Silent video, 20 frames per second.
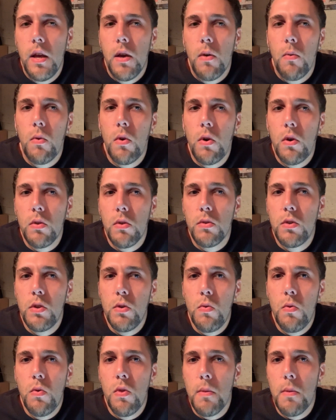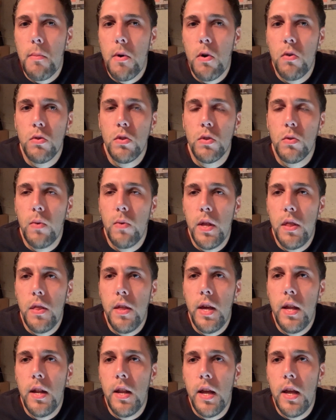will do the most with
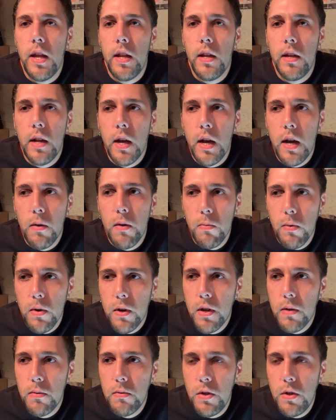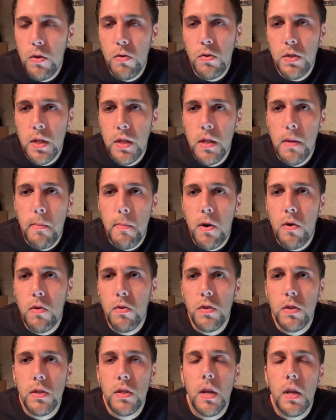it and could use it the
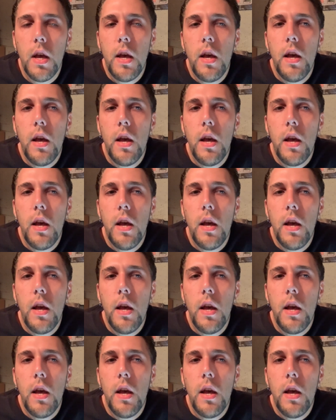most.